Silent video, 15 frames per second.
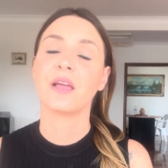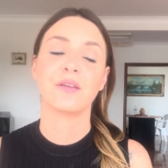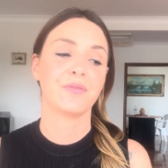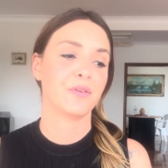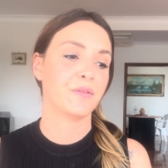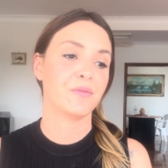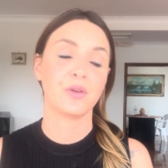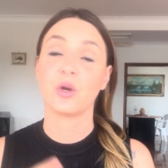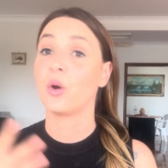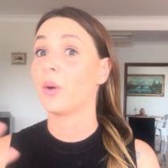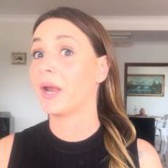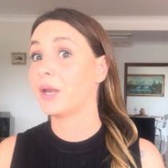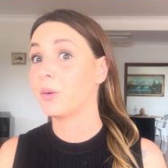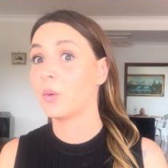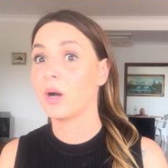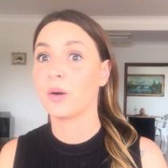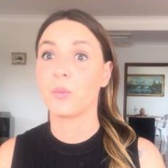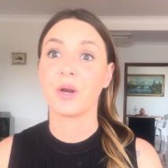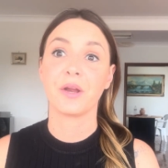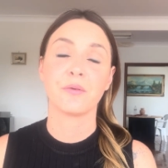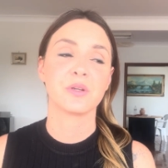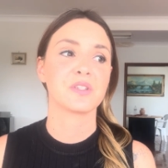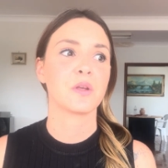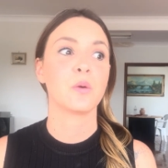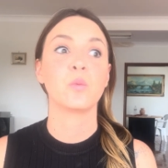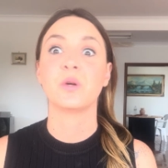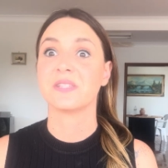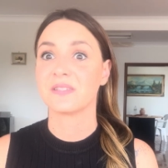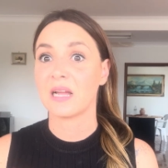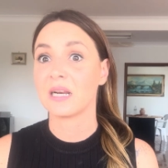if you know anyone, whatever. So
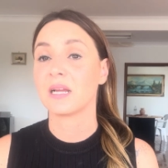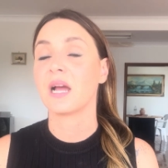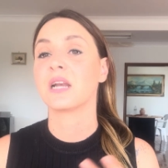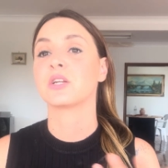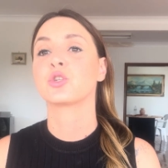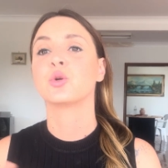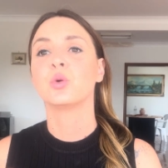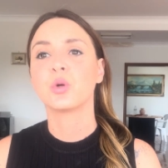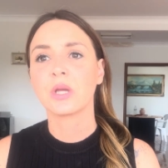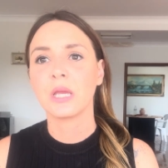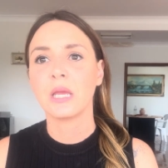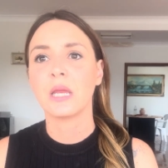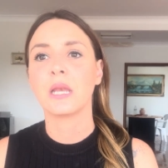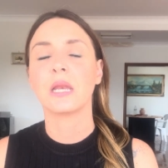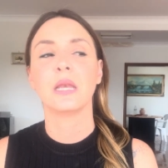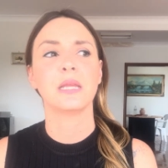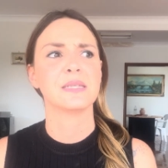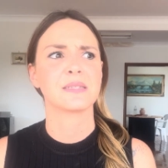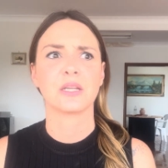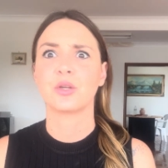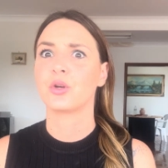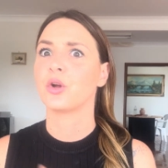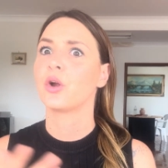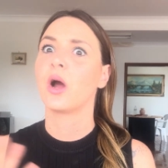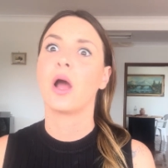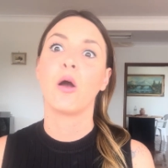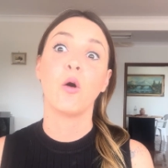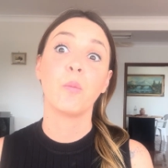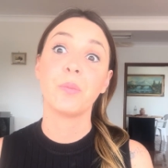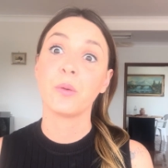we started kind of talking, and he said, you know, I
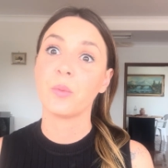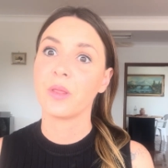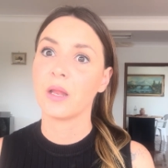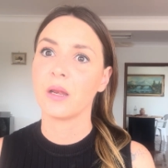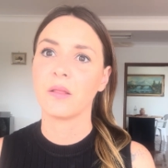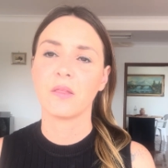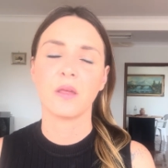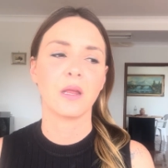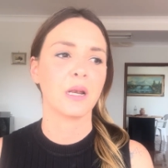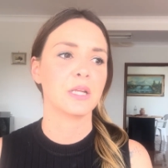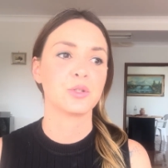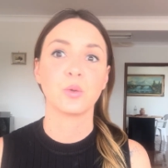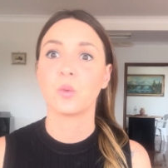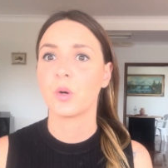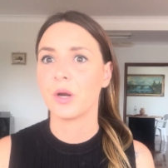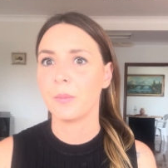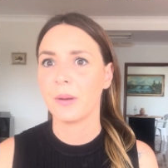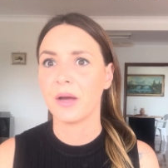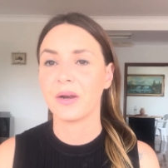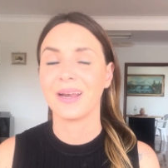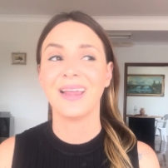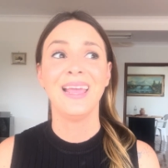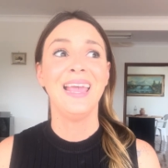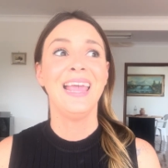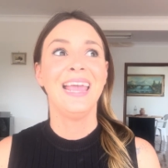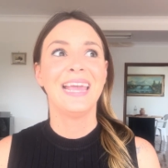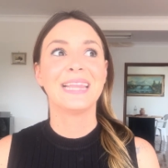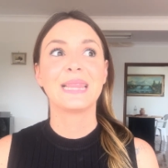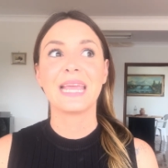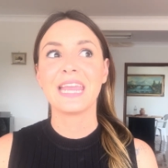help you with anything, like, don't worry about it.
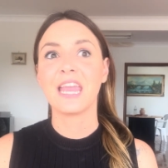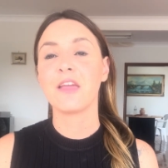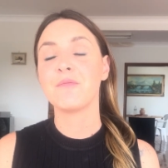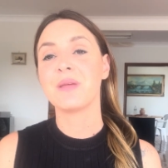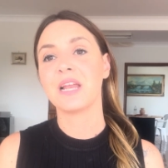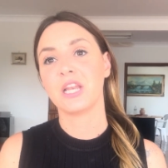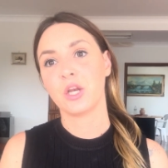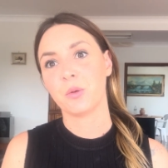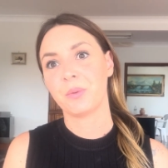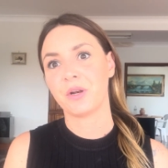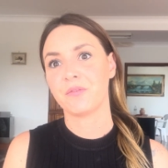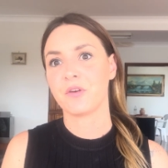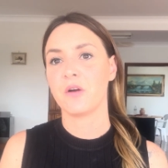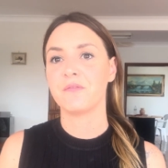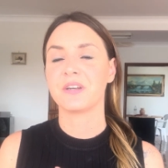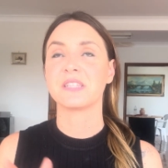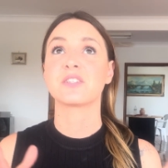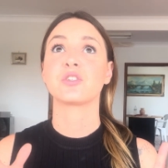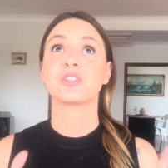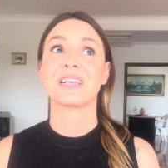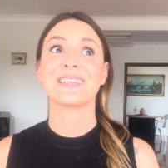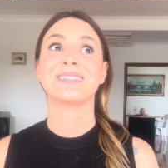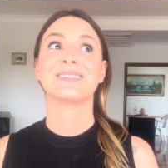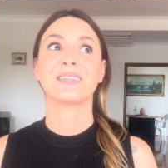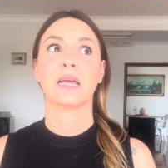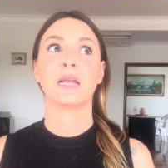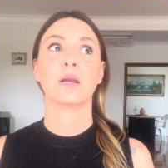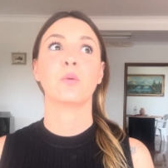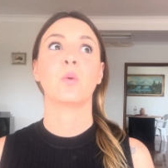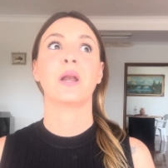And that gave me a little bit of confidence, because I
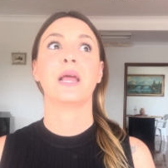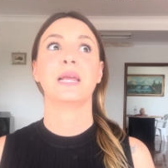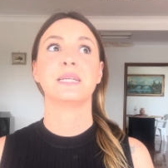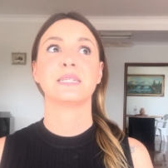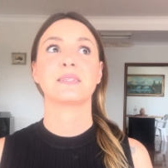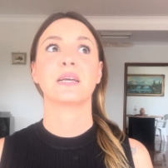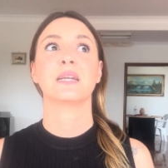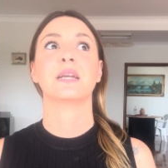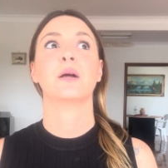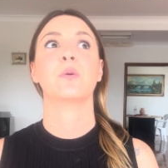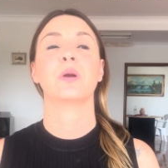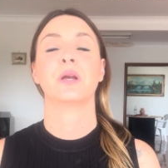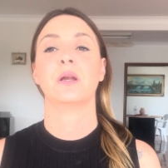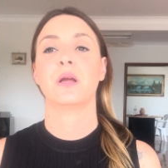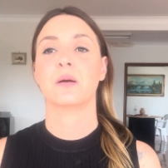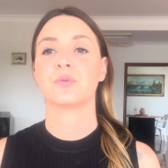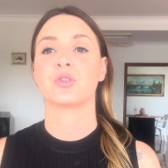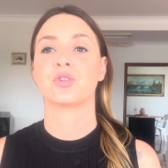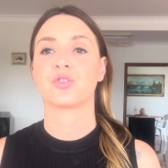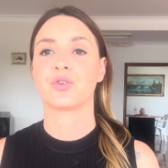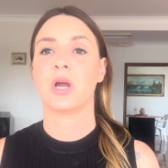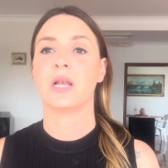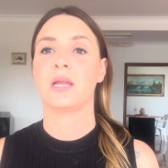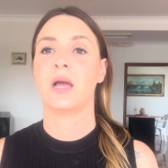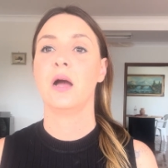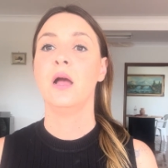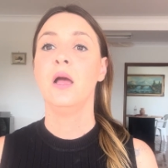said, when I decided I wanted to come to Australia,